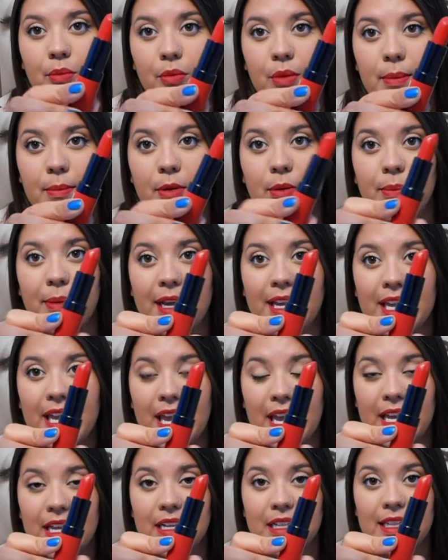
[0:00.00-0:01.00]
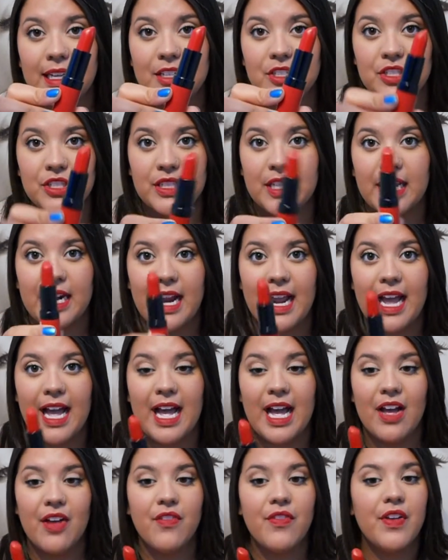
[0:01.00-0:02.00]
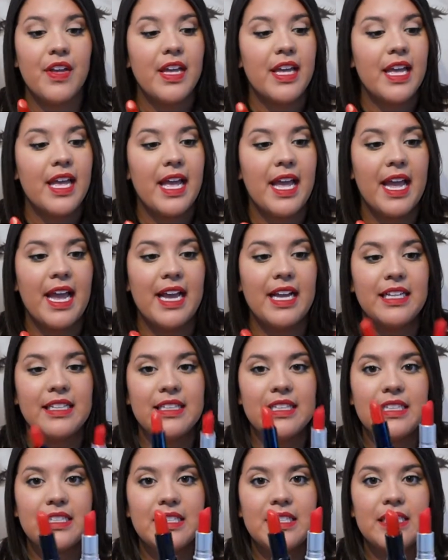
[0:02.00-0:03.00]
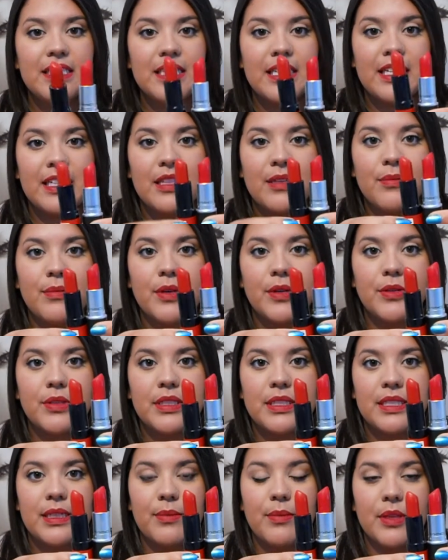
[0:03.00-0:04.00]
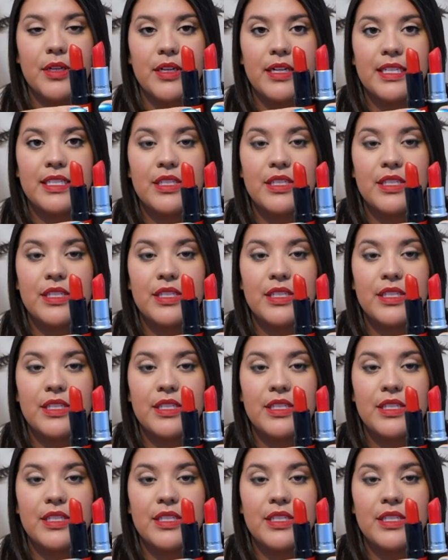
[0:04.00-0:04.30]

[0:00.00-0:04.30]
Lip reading: Rimmel by Kate collection that I have, and this is like the most similar.